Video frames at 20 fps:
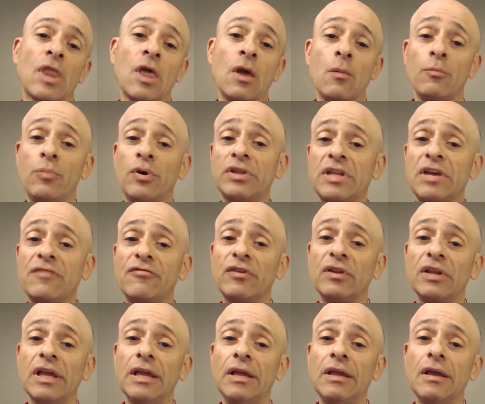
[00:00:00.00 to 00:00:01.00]
Put
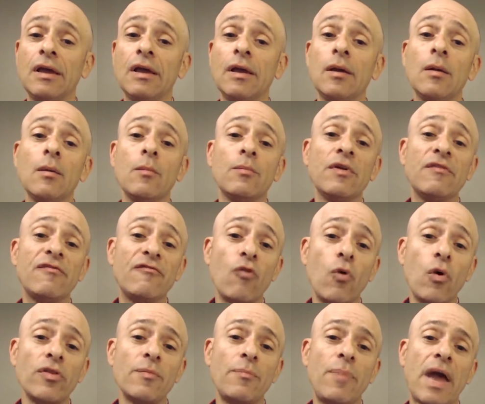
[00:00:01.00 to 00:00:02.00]
differently, before
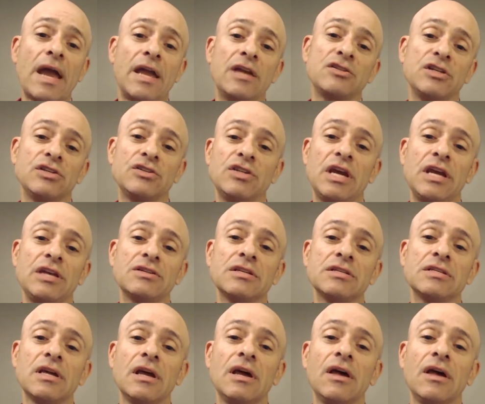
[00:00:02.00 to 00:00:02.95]
the packaging changes,